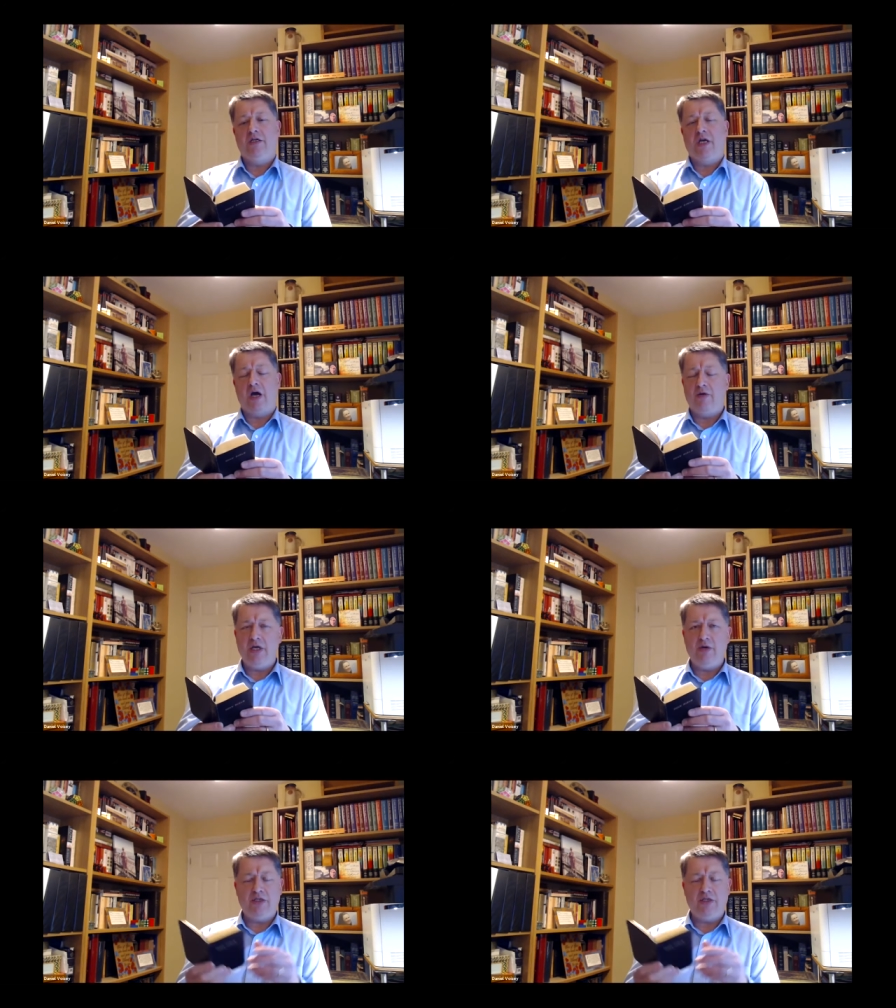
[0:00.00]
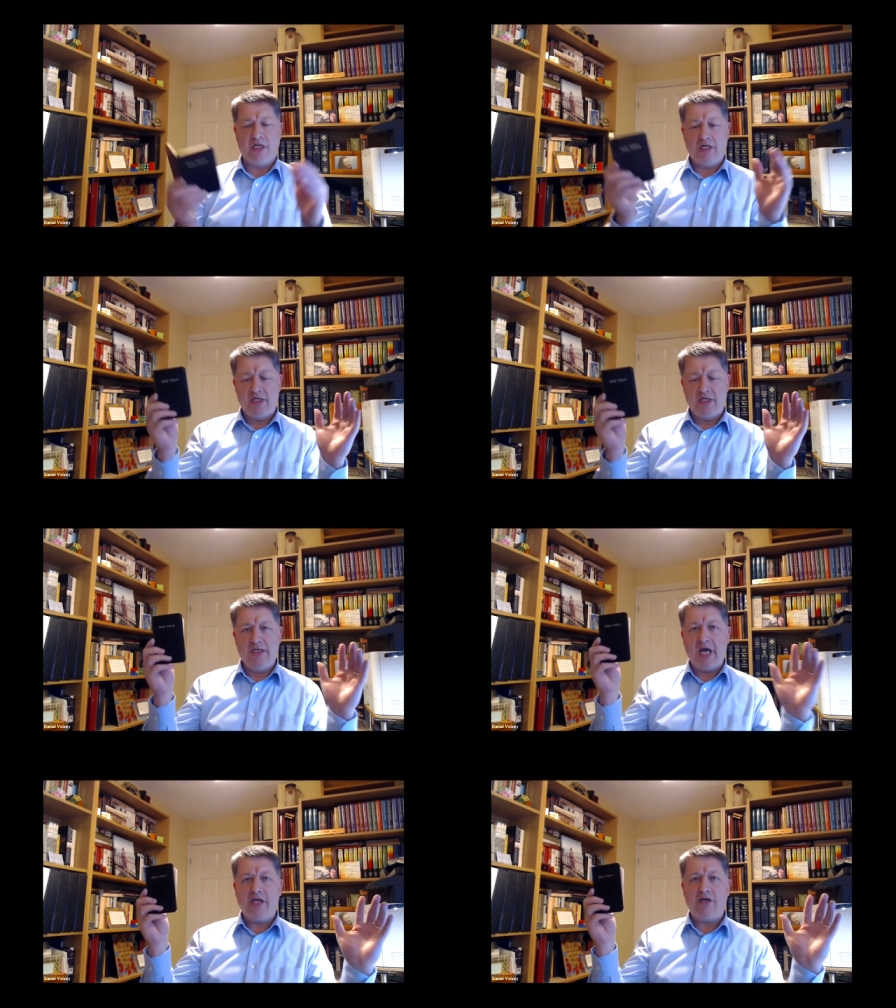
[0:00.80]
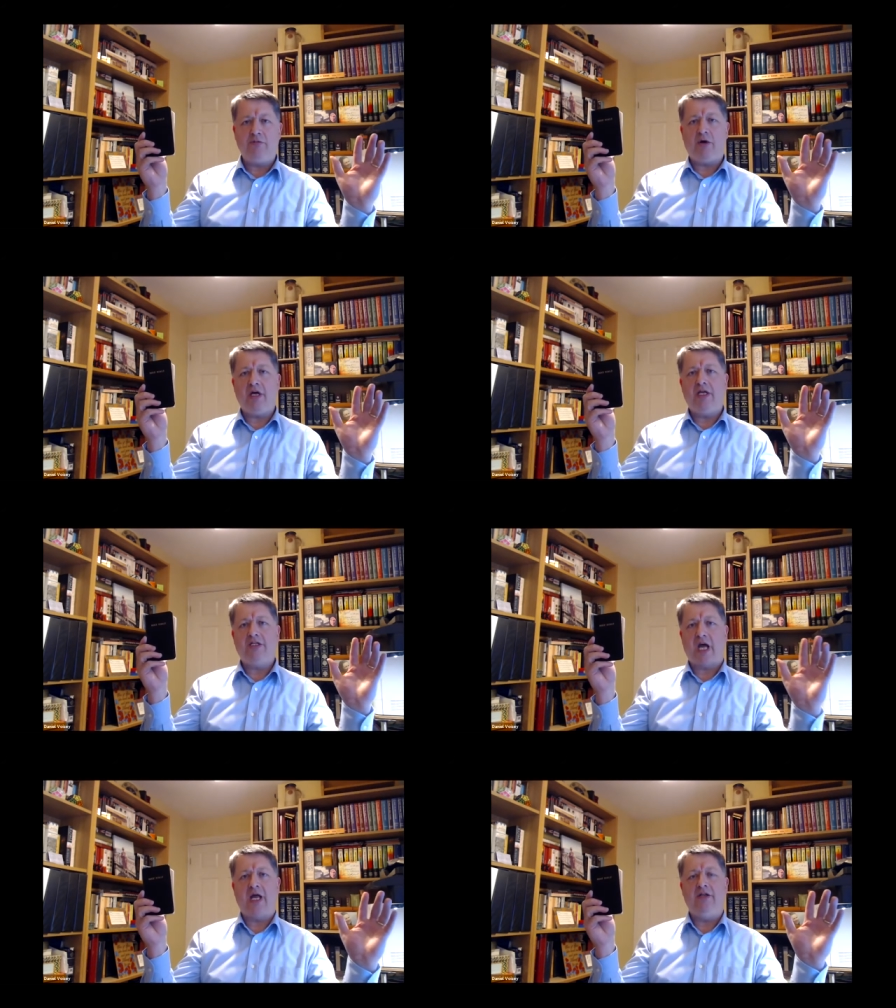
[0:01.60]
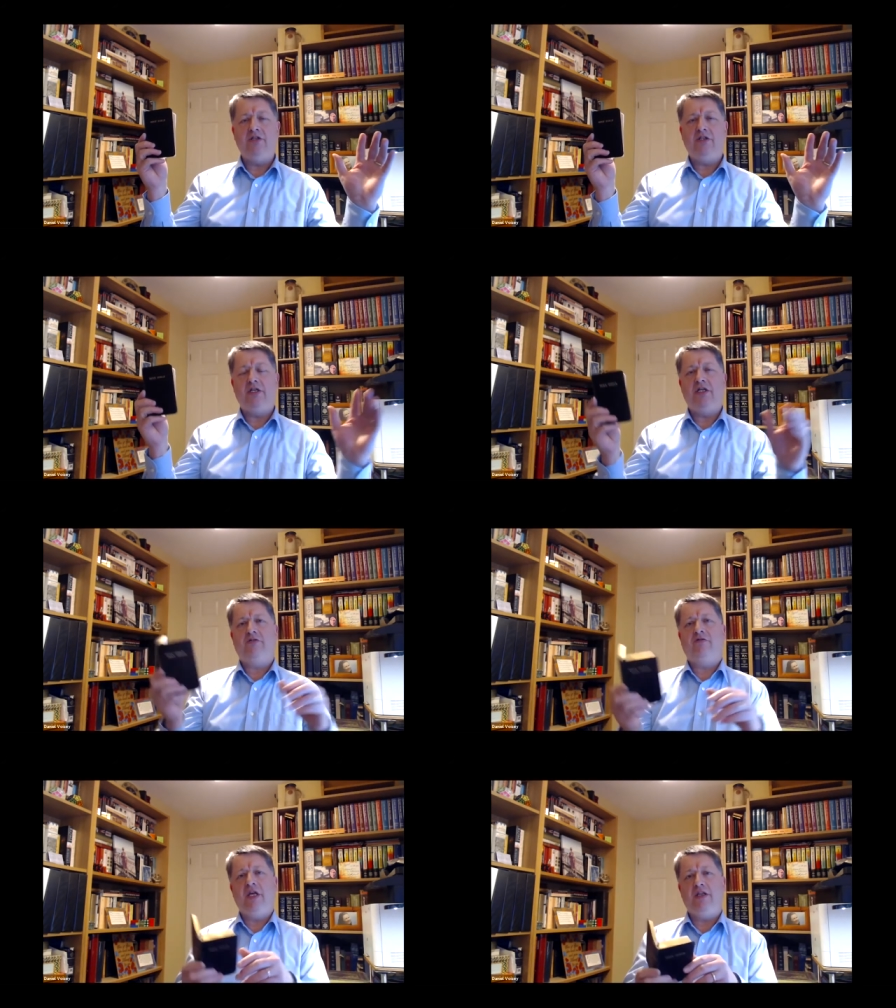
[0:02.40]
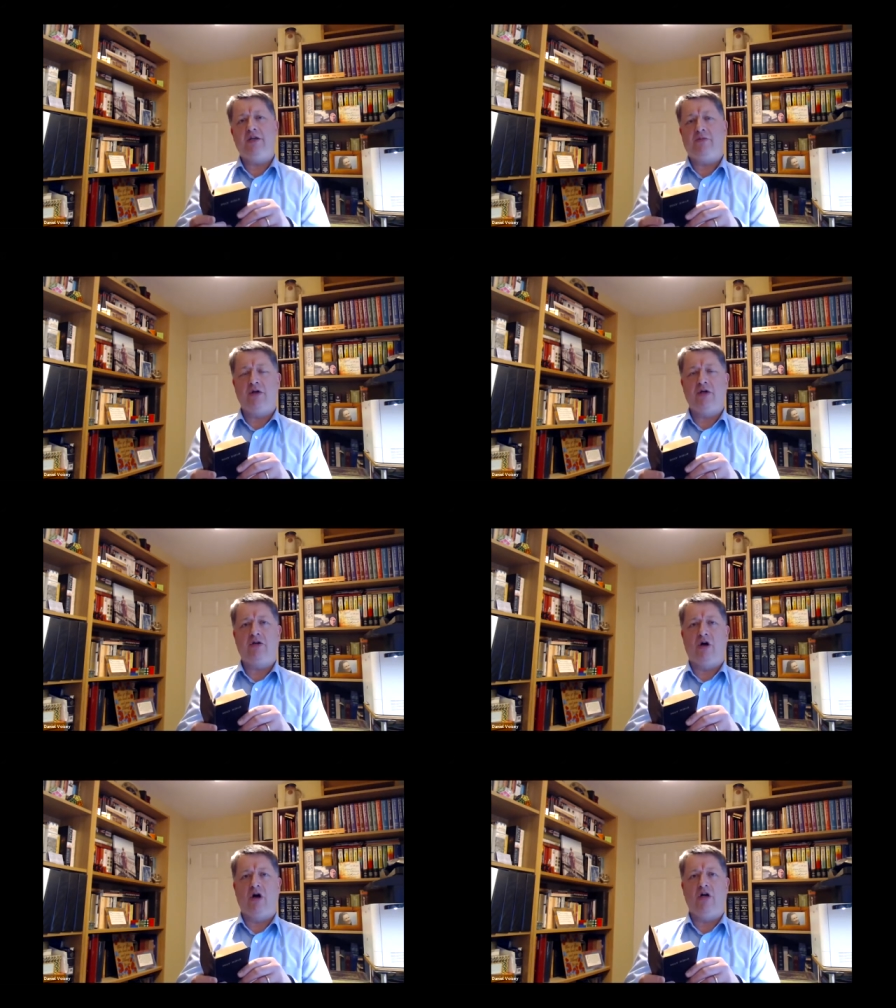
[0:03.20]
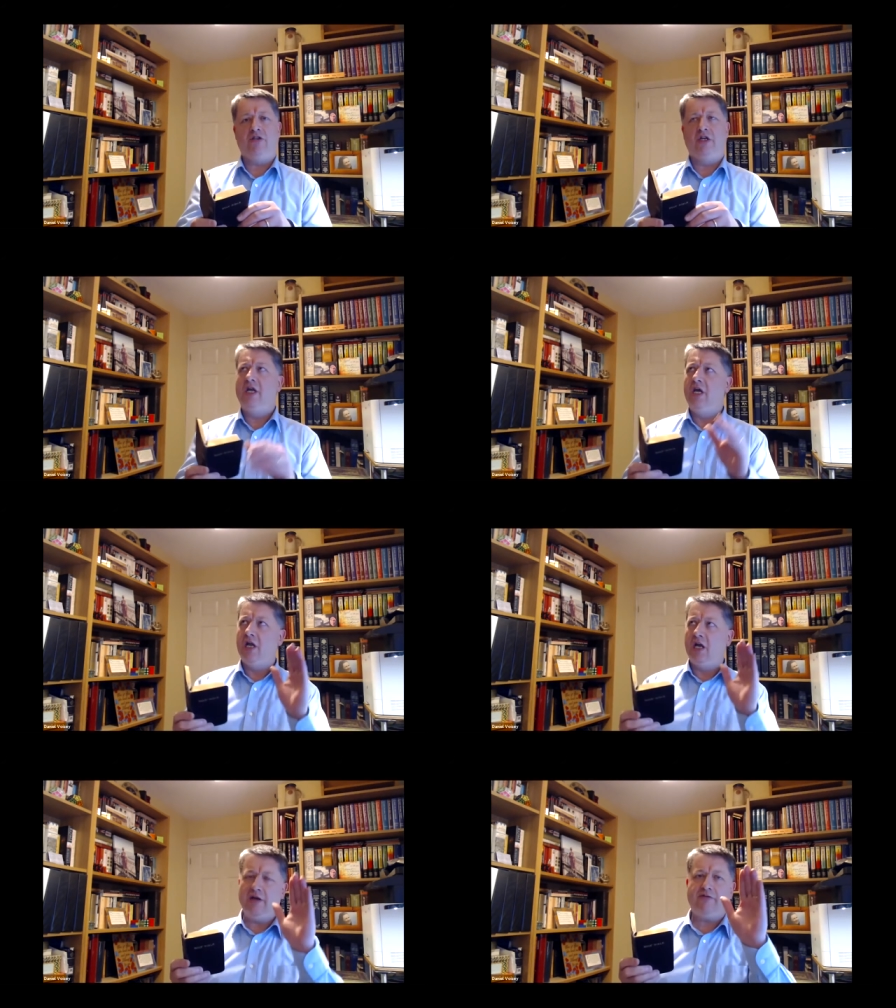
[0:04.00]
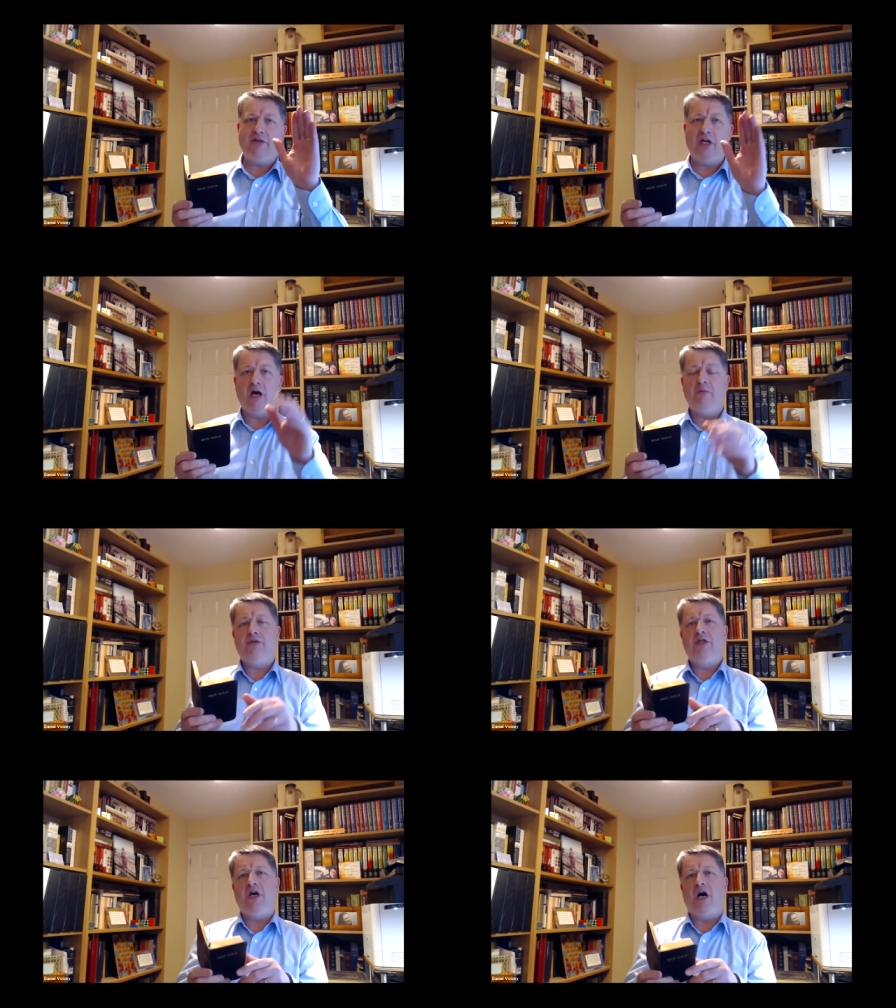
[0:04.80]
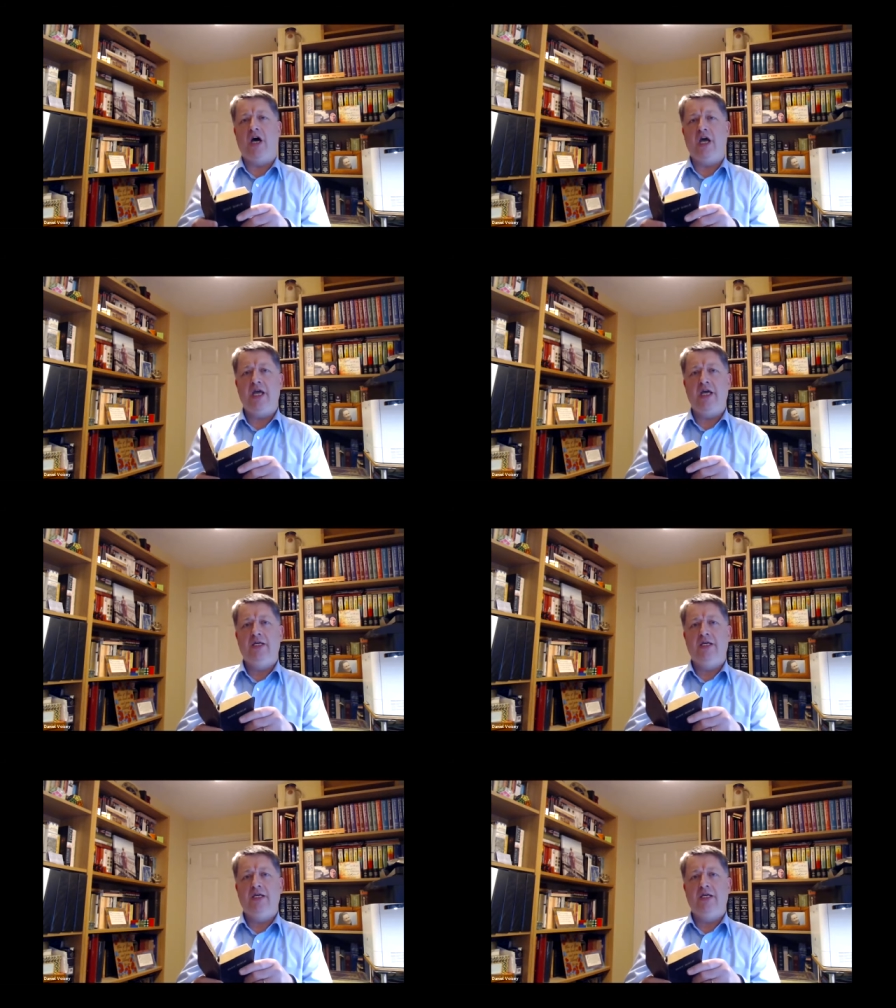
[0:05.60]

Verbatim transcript: how he was nailed by his hands and his feet upon a cross and lifted up to die